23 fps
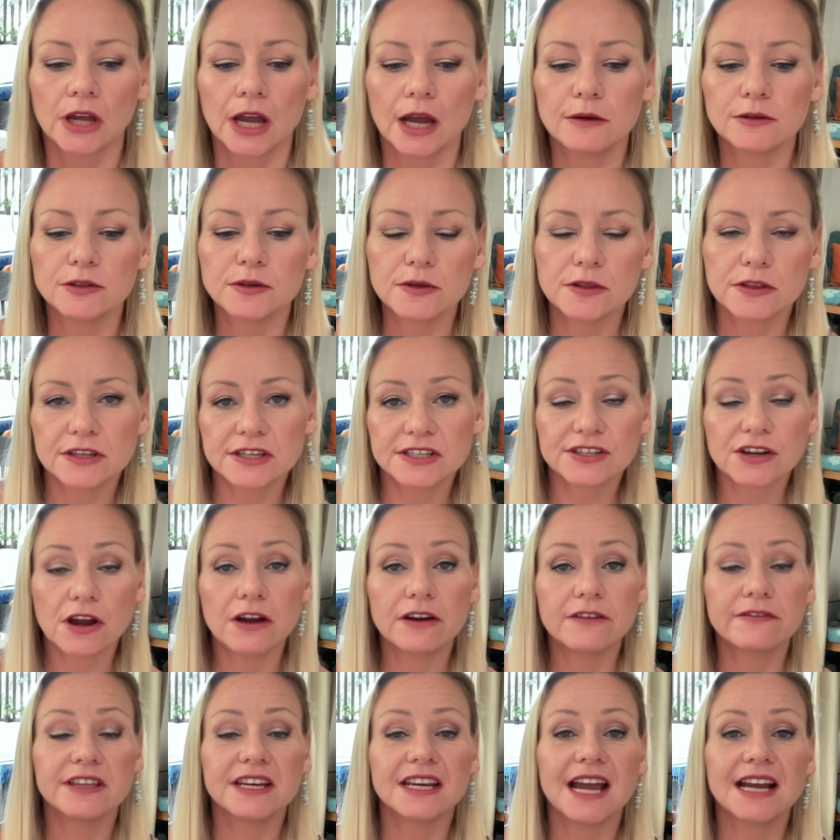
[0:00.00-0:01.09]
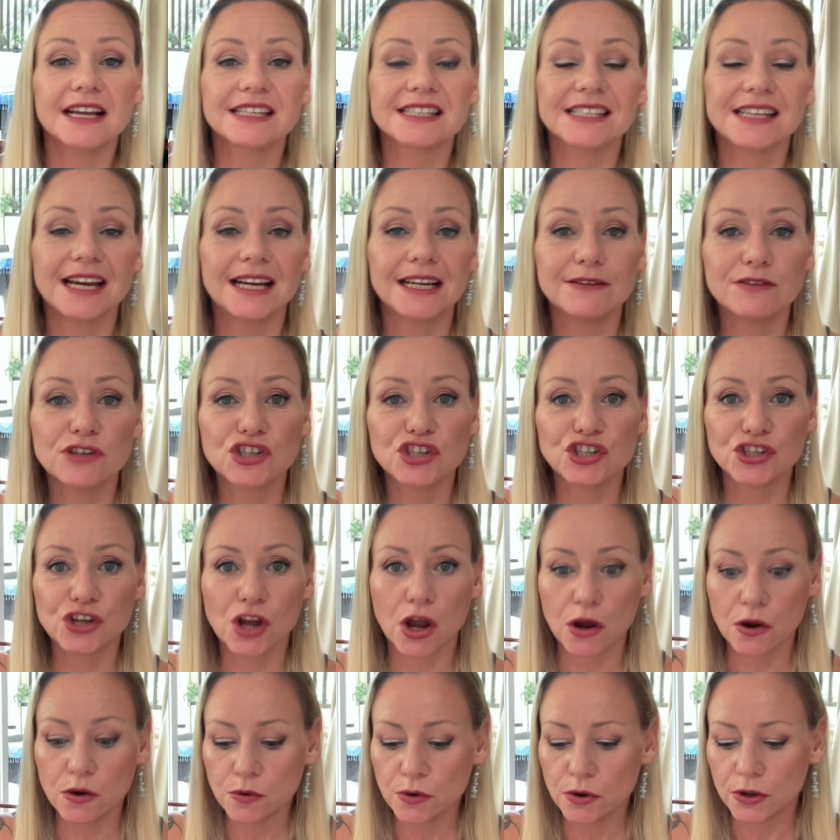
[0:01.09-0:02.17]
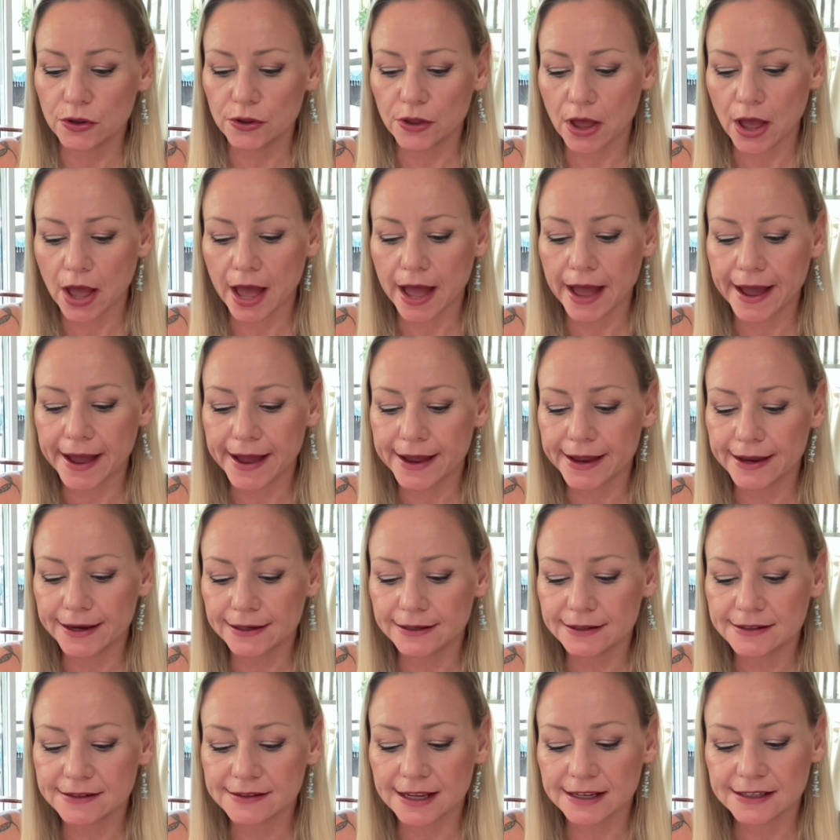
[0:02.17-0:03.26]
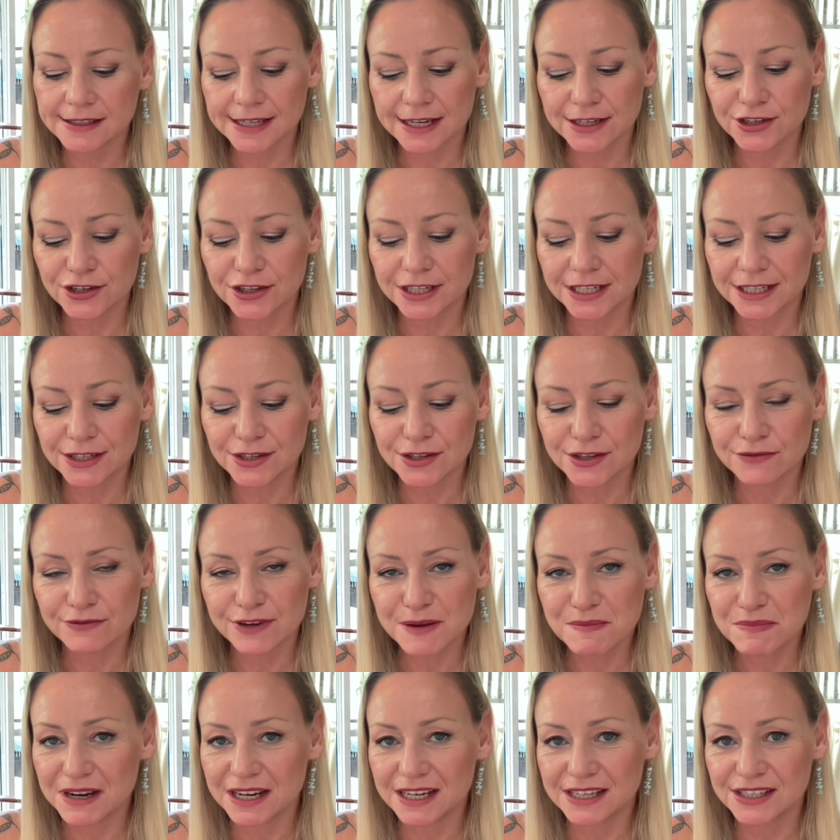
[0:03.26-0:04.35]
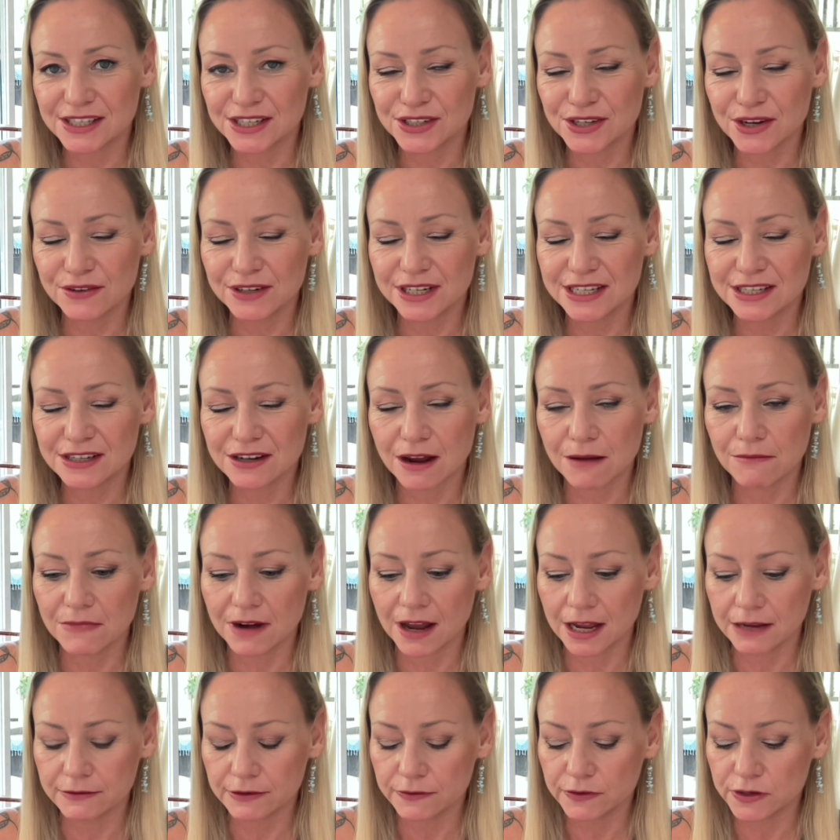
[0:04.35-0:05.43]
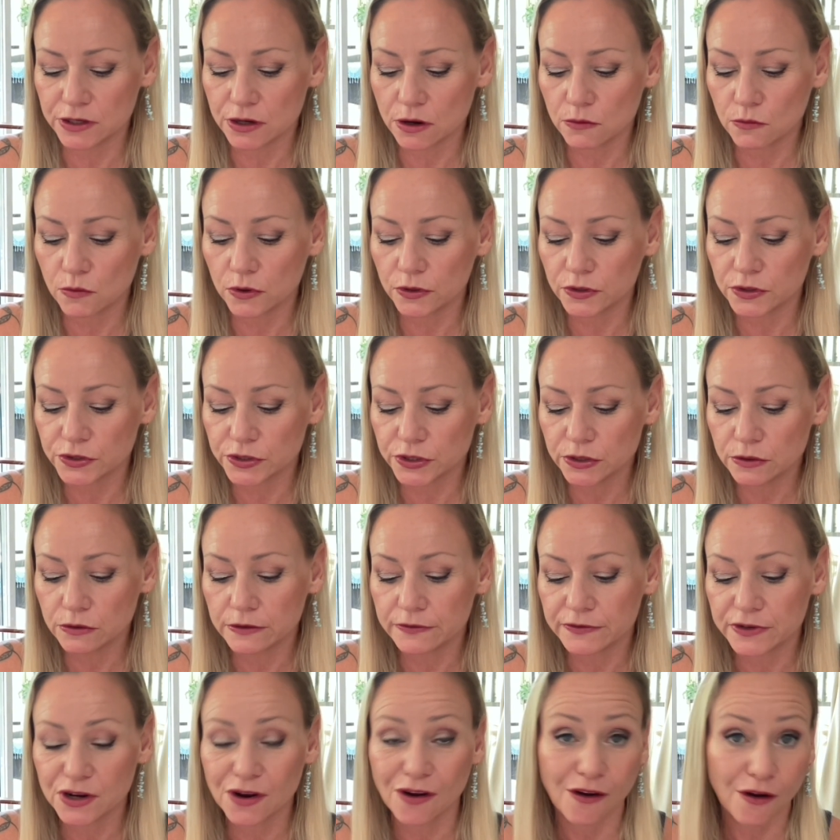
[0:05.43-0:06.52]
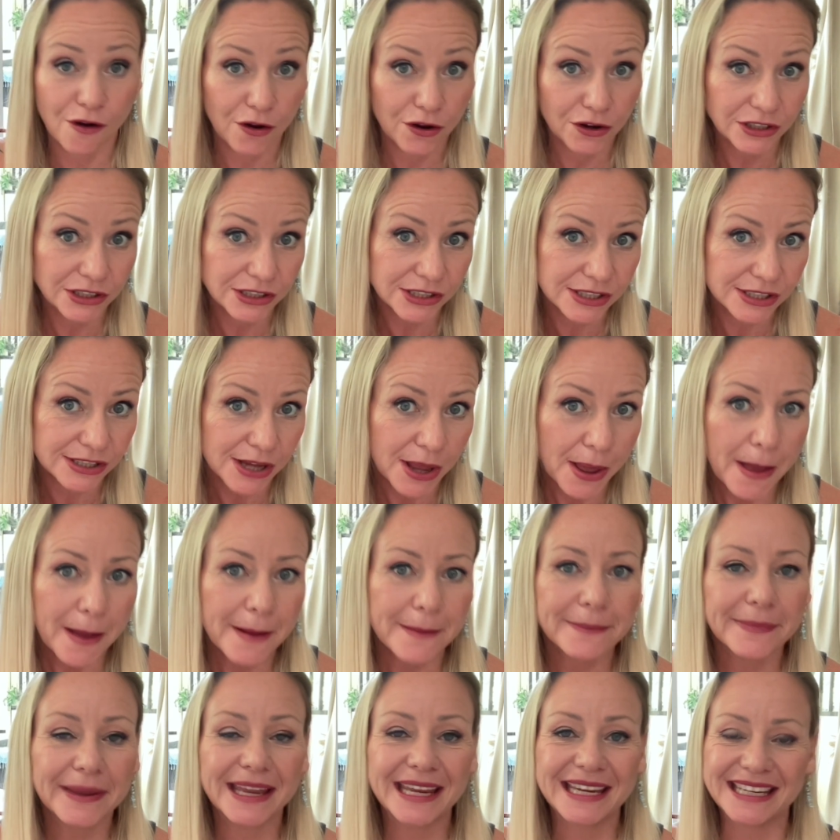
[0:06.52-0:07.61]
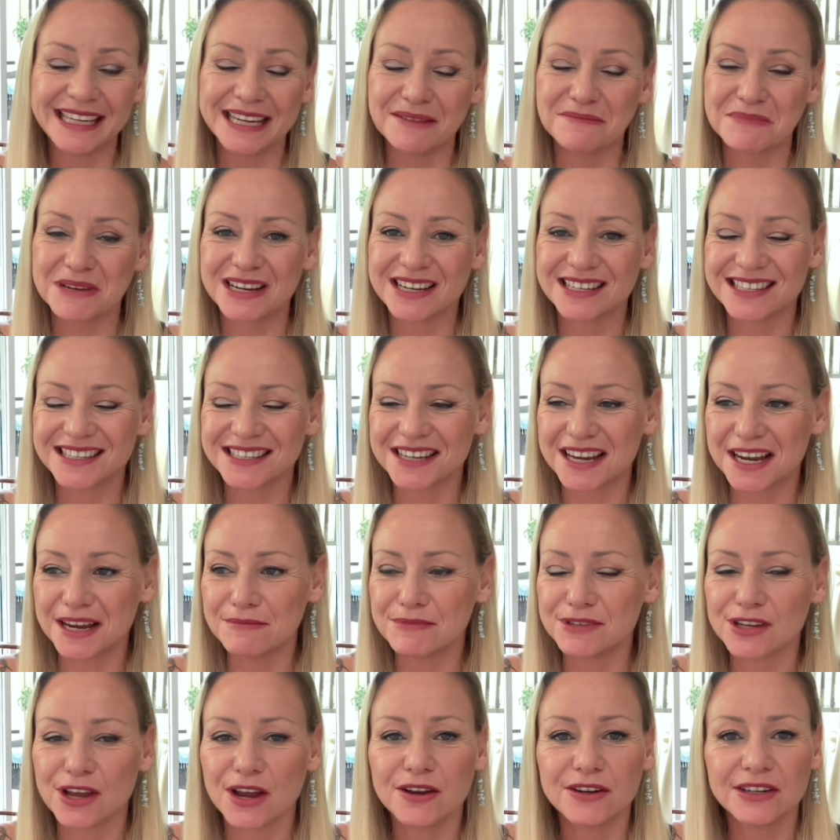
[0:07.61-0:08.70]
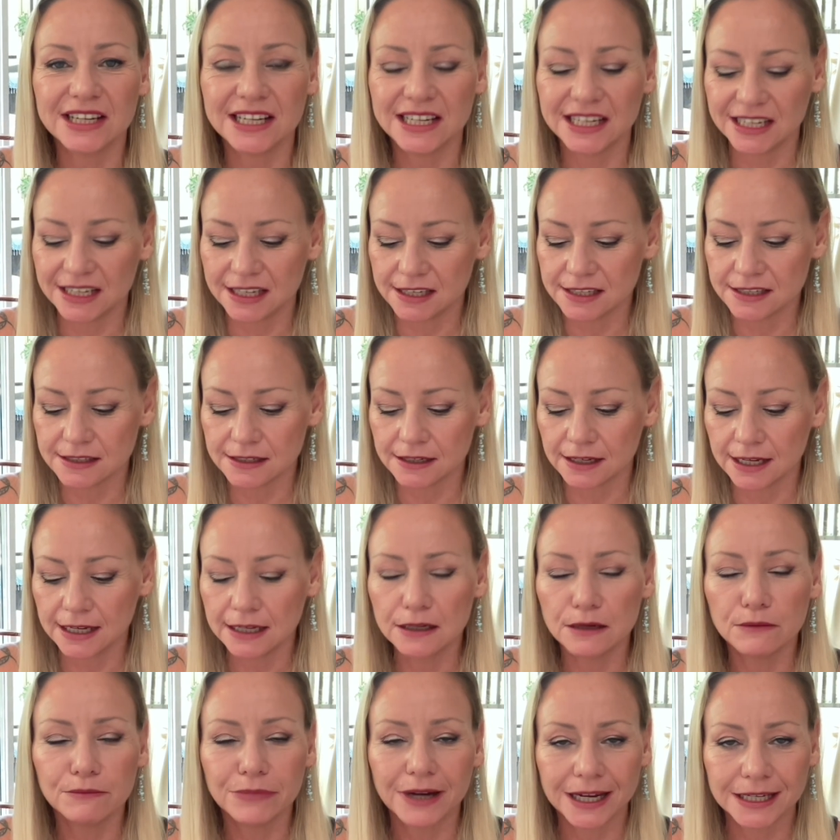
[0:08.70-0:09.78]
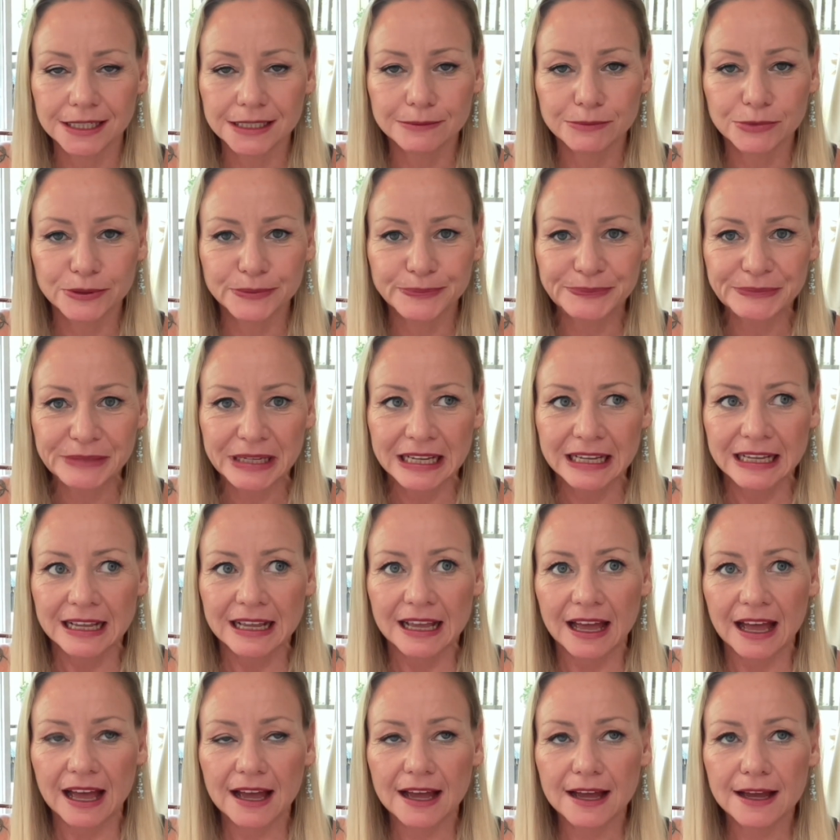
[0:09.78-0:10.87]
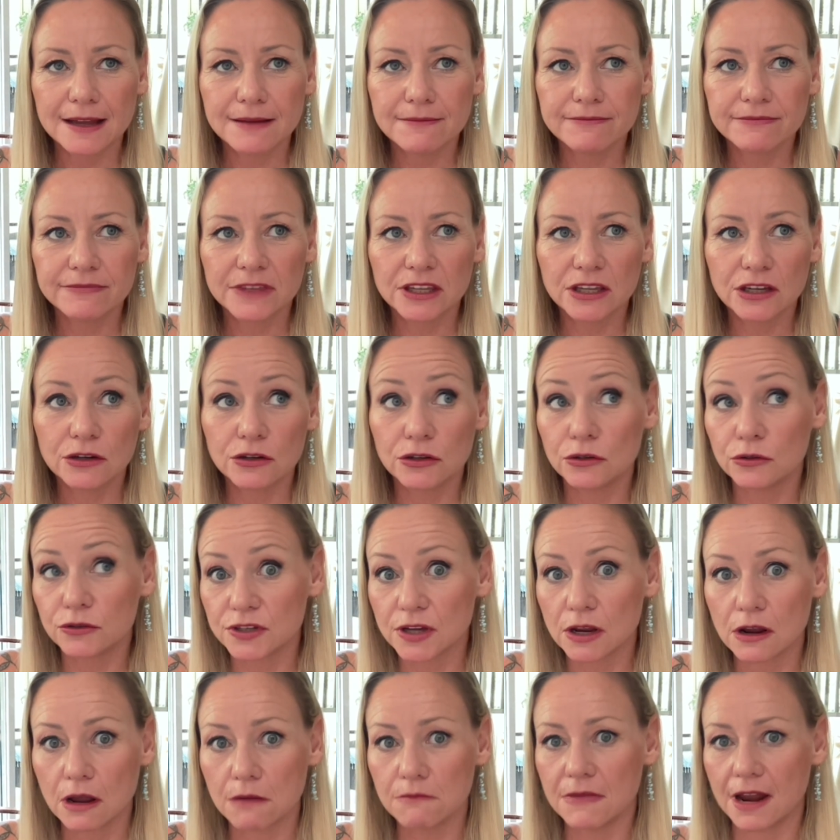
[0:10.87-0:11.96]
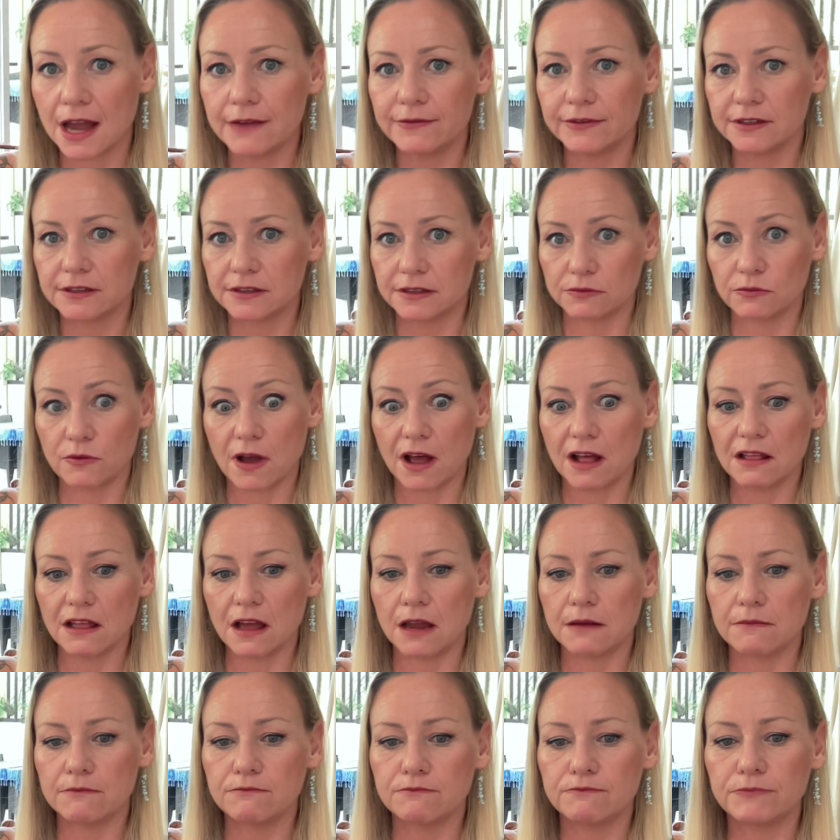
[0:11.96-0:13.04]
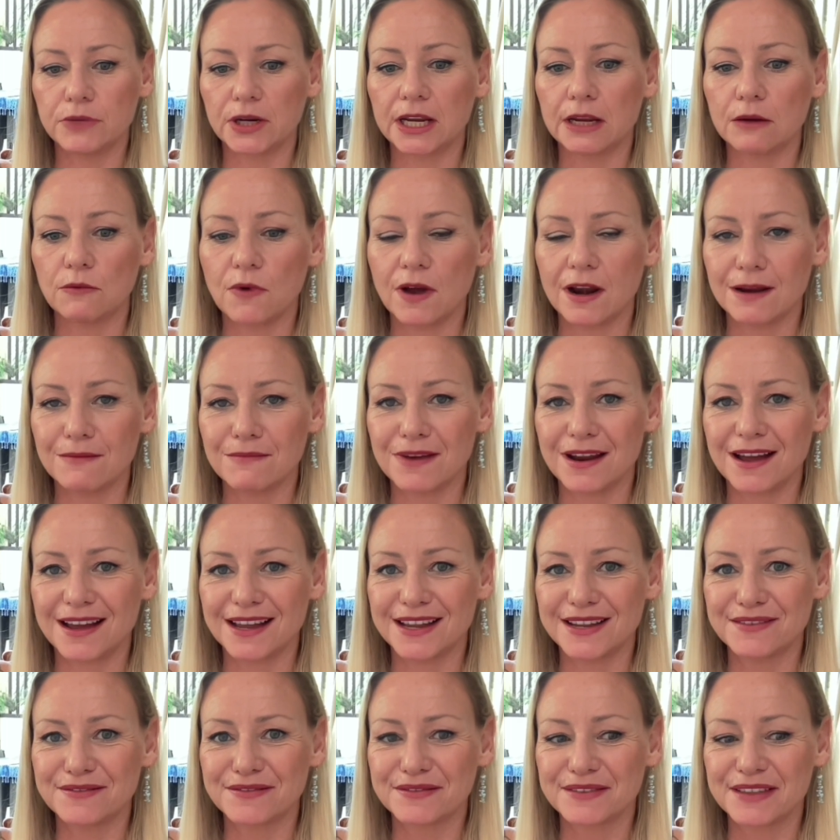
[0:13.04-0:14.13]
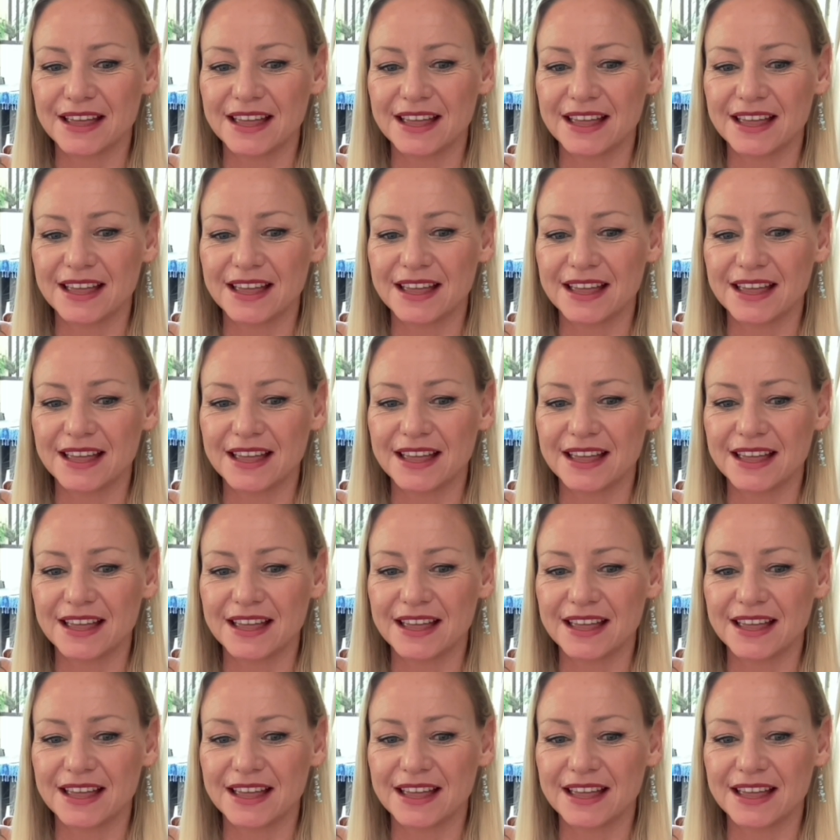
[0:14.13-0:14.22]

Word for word: I'll do it at the start of the next live show and then send you the link to the replay, so you don't need to come live if you don't want to, or if you can't make it because the time zone is incompatible. Um, you can also come live as well and book it while I'm live.